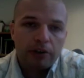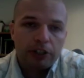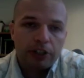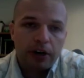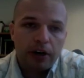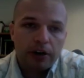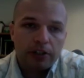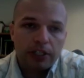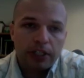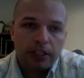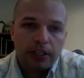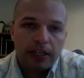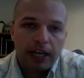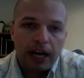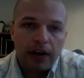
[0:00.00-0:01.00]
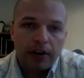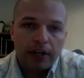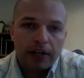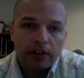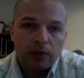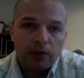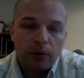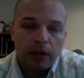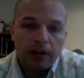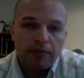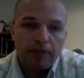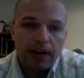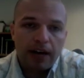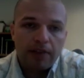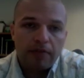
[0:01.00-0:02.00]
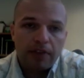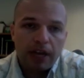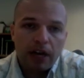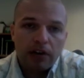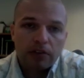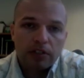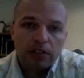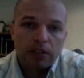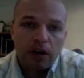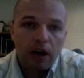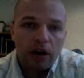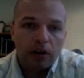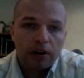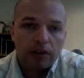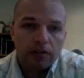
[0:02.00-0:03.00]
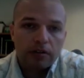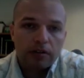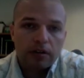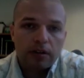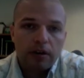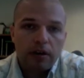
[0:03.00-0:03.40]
charging the county $25,000